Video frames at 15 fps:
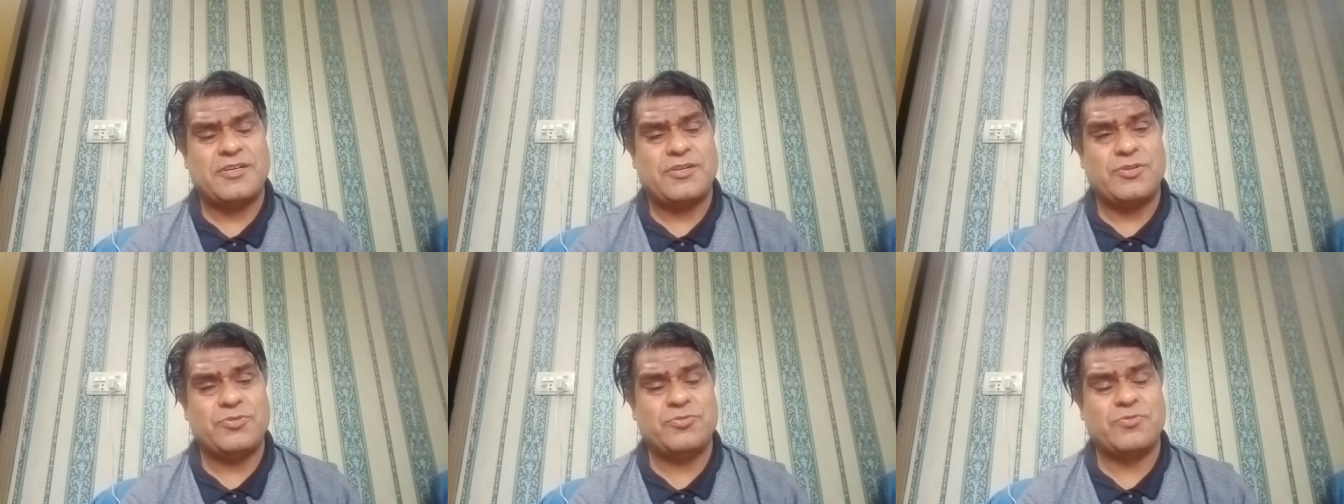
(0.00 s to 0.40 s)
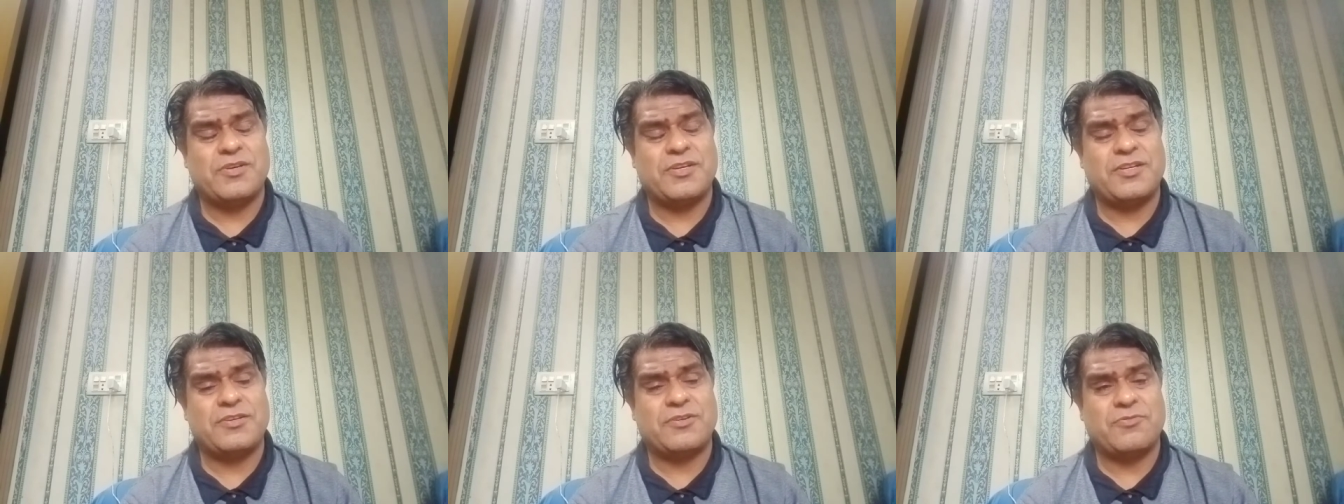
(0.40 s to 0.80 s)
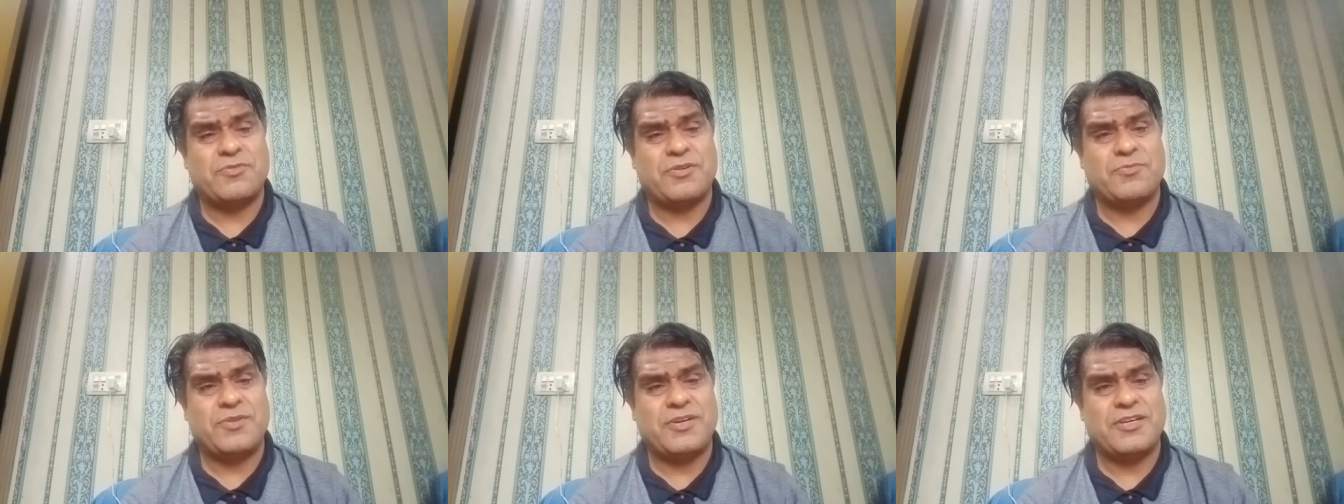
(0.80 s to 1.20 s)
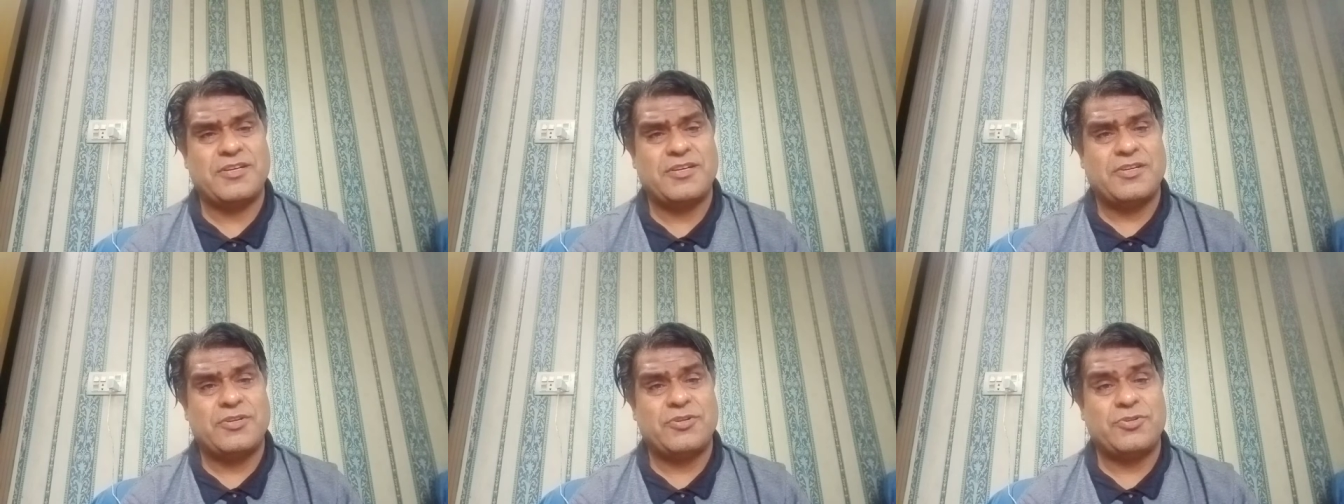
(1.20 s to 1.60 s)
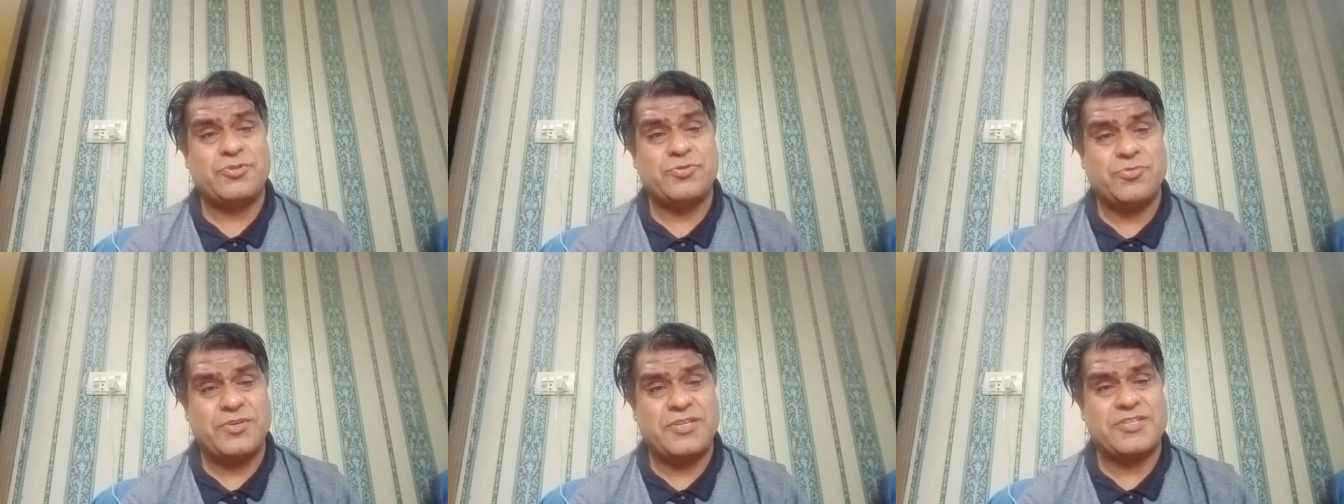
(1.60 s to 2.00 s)
you are in government,
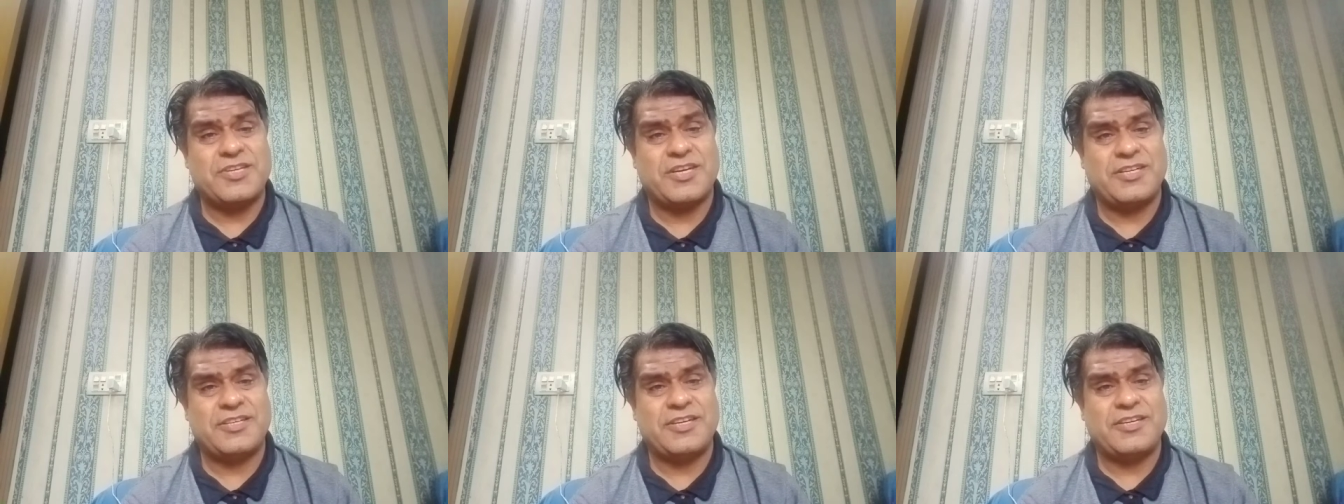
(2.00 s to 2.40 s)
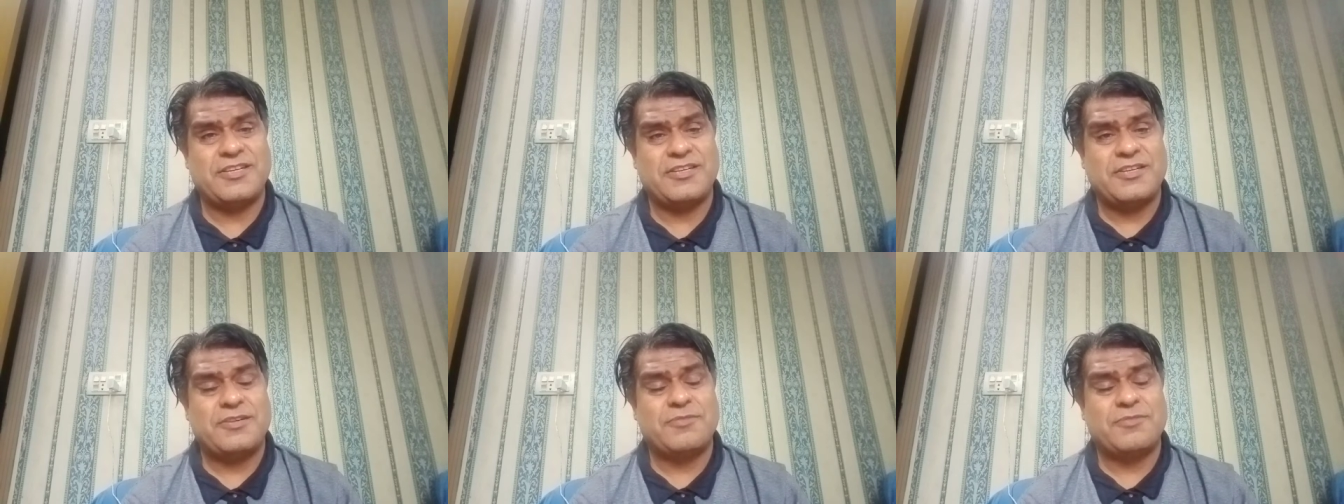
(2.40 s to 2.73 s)
you decided,